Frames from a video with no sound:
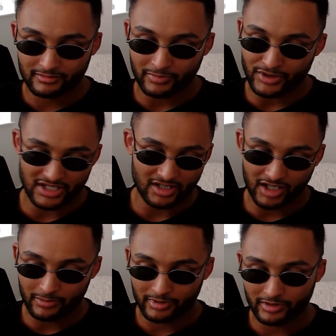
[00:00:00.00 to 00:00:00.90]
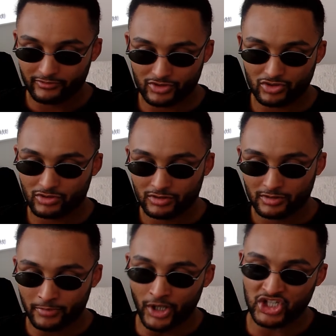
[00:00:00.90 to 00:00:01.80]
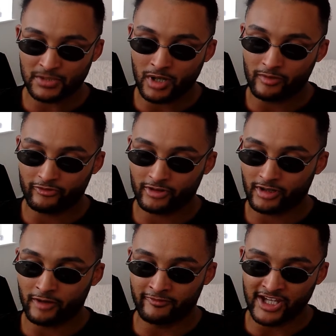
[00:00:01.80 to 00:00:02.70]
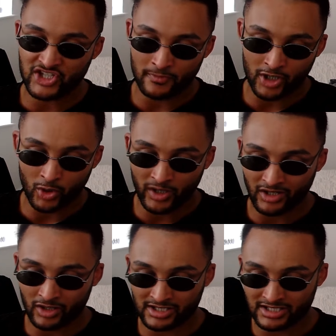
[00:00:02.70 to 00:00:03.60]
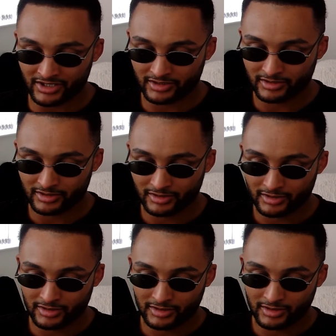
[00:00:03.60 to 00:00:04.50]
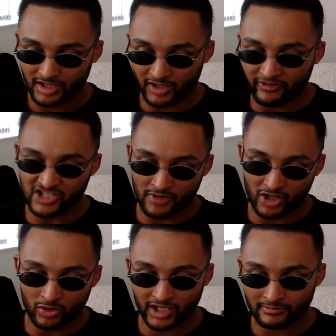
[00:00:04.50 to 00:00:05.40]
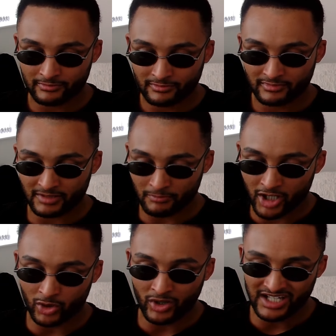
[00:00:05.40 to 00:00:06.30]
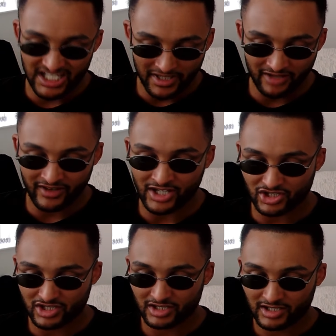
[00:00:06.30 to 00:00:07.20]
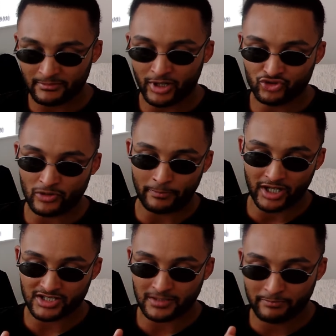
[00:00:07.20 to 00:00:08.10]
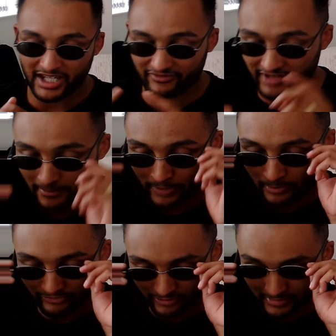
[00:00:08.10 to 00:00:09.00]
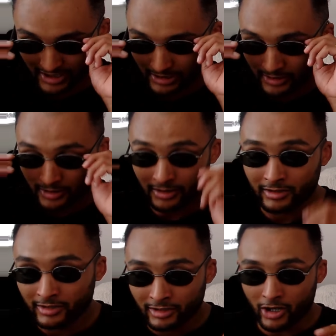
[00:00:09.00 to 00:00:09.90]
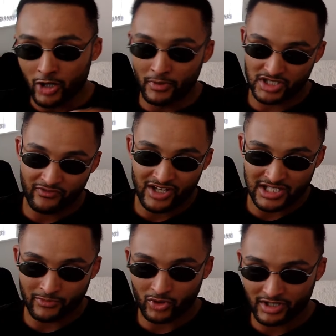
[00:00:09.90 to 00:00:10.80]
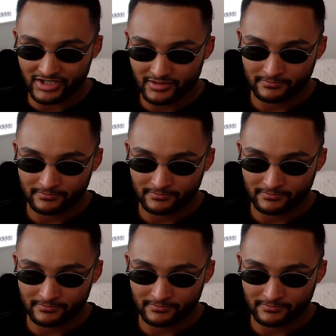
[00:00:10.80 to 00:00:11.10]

Punch this guy up, for sure. Punch him up for... Avenge my coin, Alexander. Avenge my coin. My coin need to be avenged. Them $100 at Betfair bump from me. You must avenge them coins.